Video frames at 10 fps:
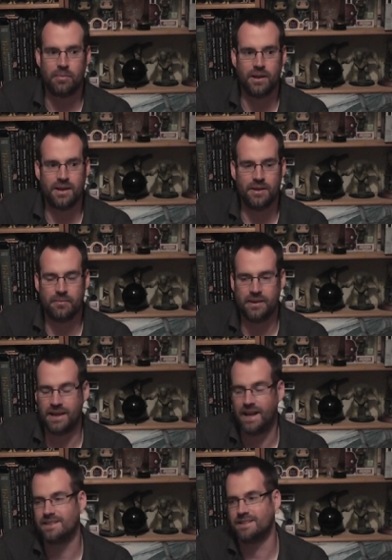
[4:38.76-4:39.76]
but um,
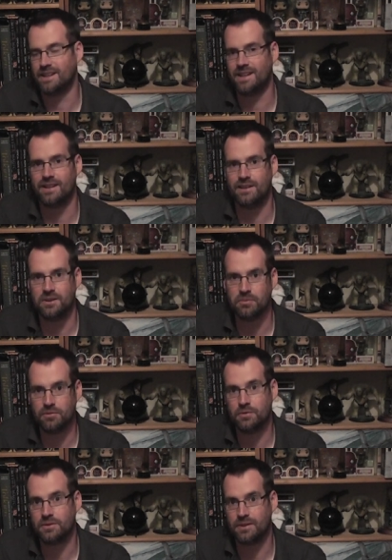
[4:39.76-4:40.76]
it hasn't taken long
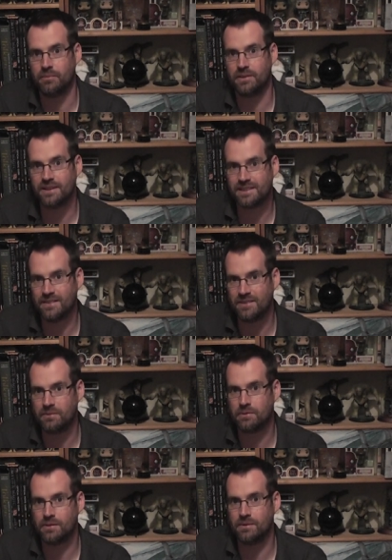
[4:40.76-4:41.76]
before something's come
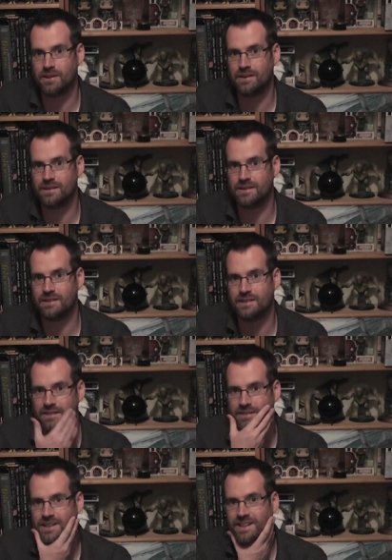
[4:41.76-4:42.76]
up where I'm like, oh god, I
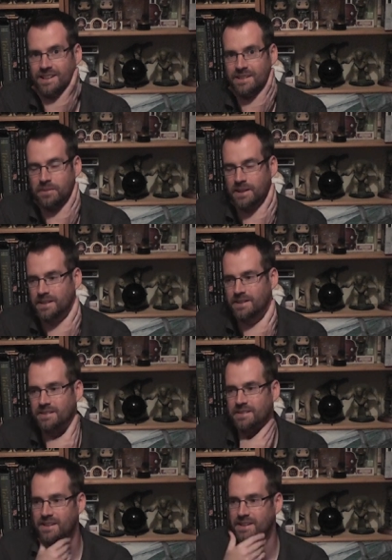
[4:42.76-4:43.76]
really need to paint
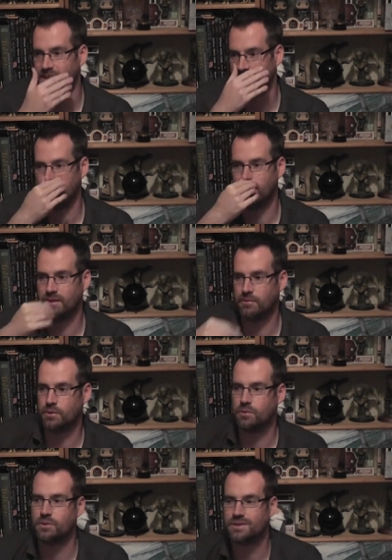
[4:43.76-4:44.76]
those. So um,
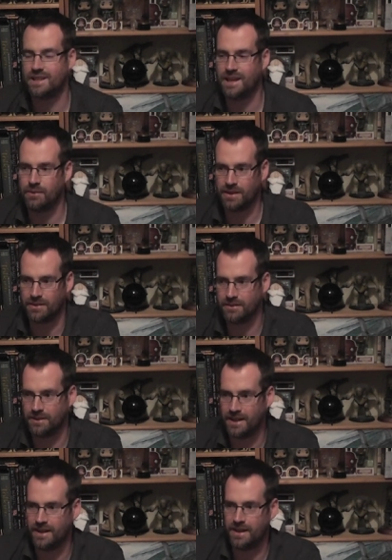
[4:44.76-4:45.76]
we'll, we'll see how we get on
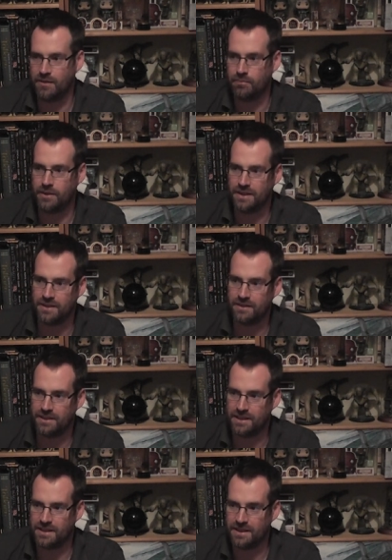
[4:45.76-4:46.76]
with that. Um, I don't
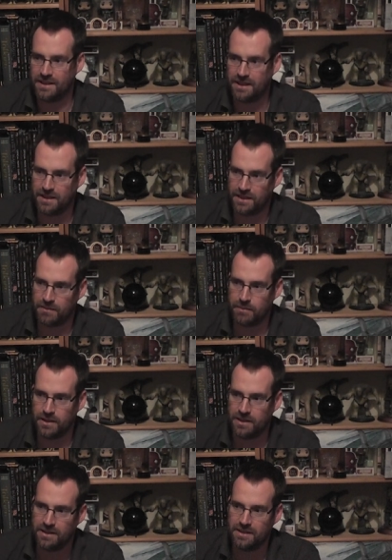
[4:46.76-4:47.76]
think, uh, I think it might